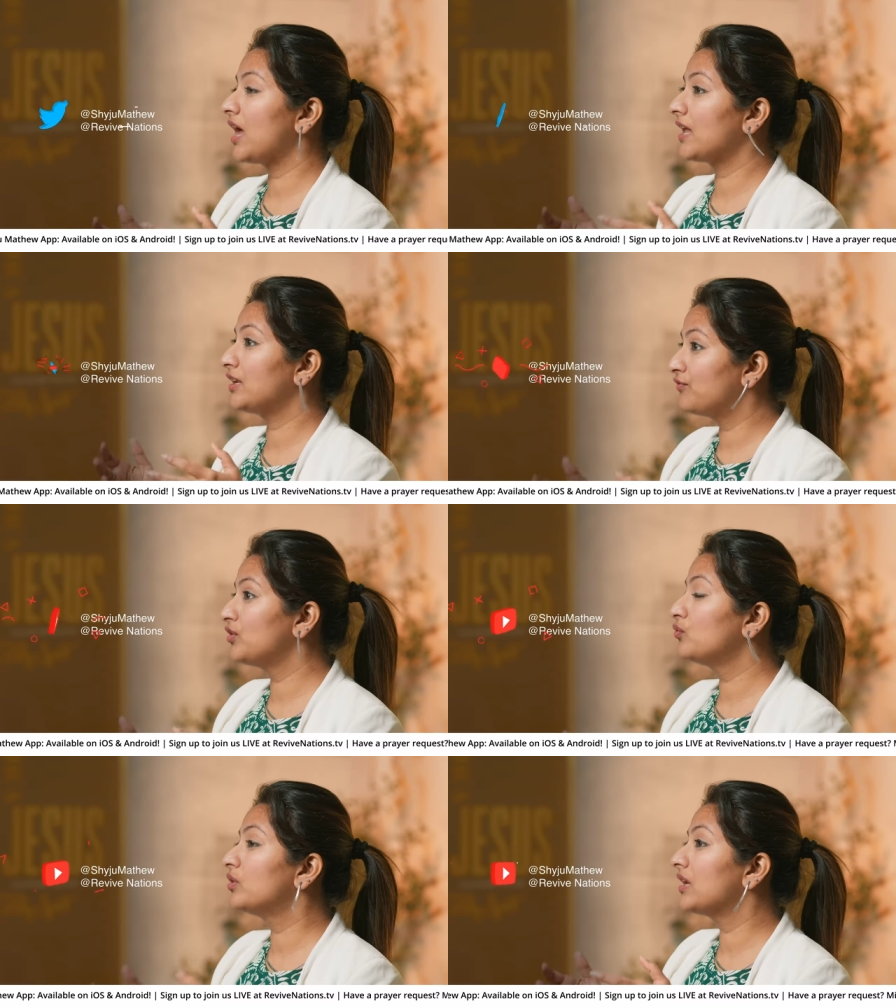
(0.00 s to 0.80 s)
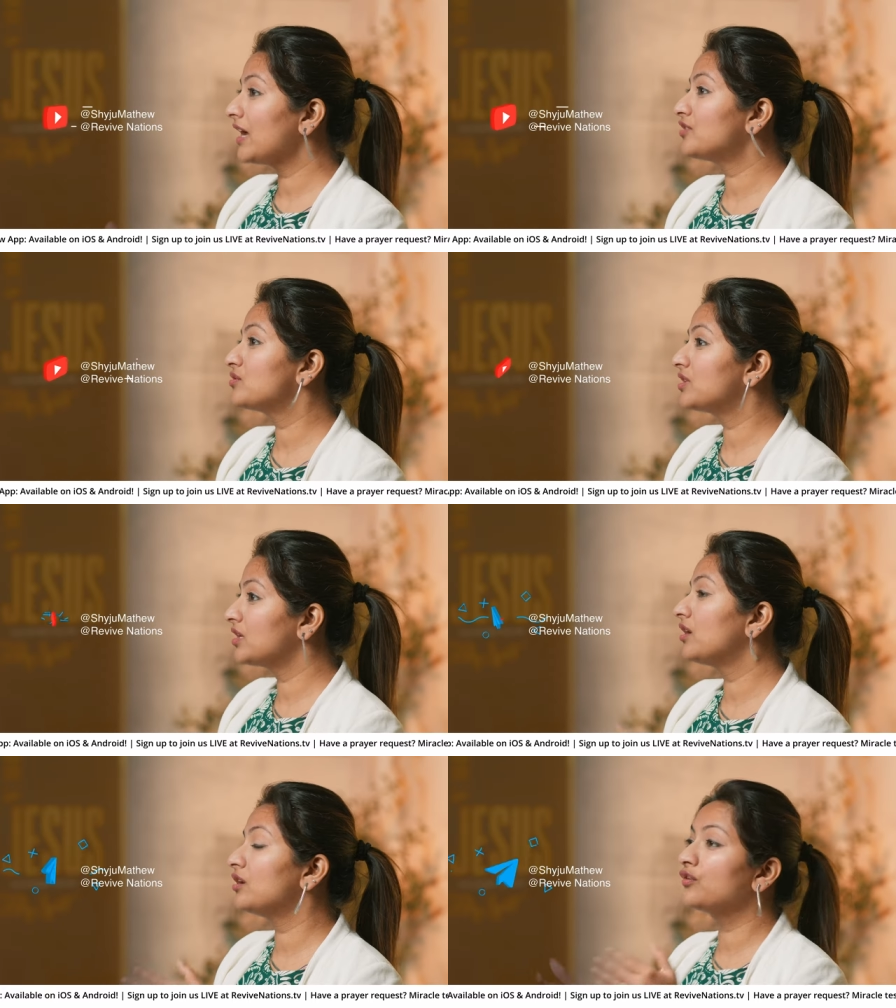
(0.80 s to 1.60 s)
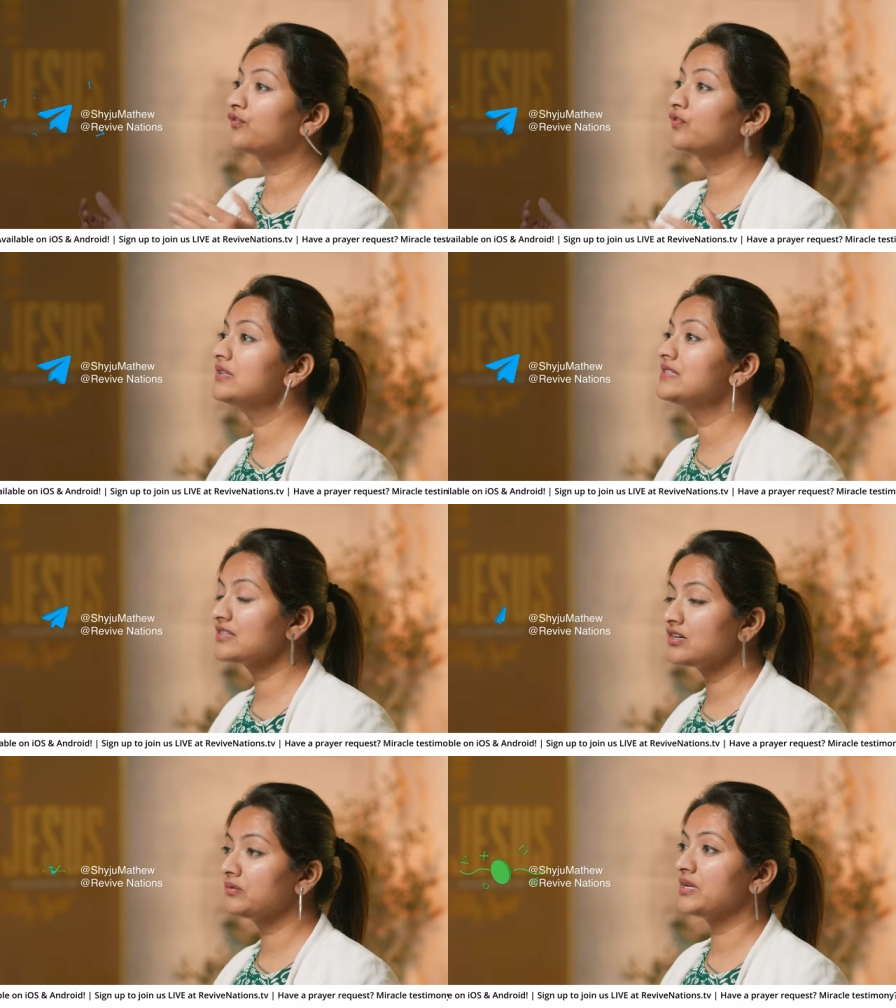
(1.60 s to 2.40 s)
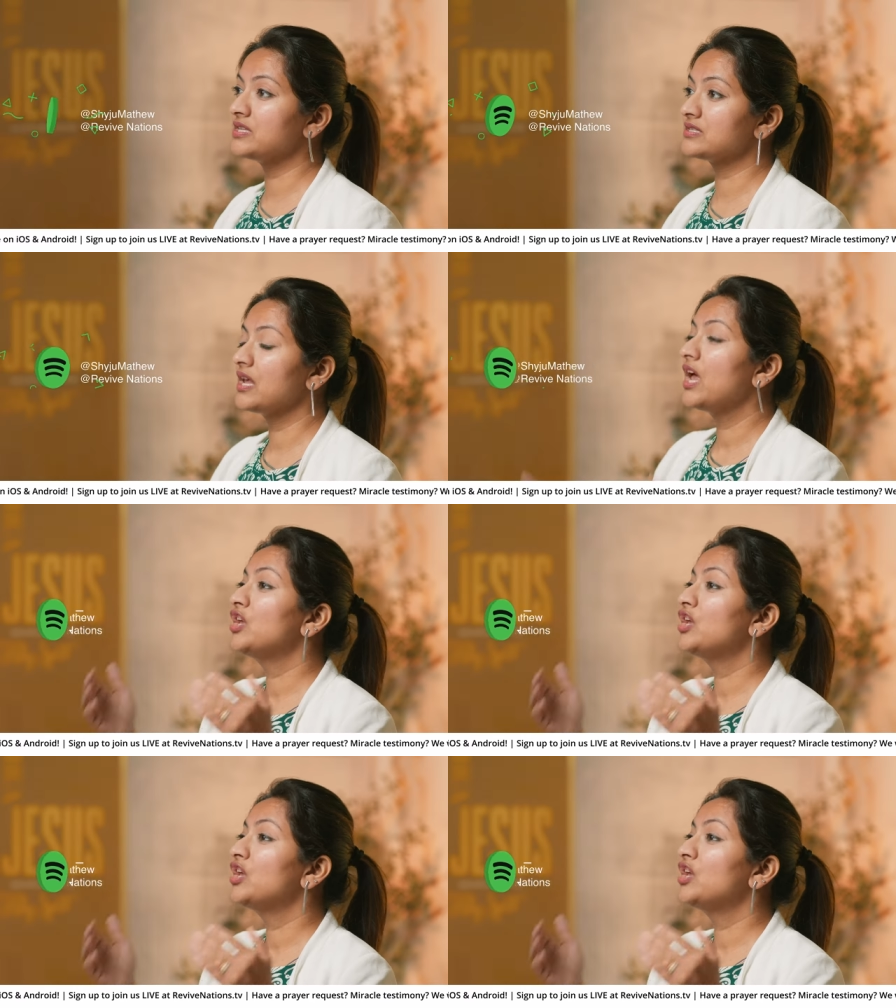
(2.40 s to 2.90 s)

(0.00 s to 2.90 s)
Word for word: And if you would like to hear the full sermons,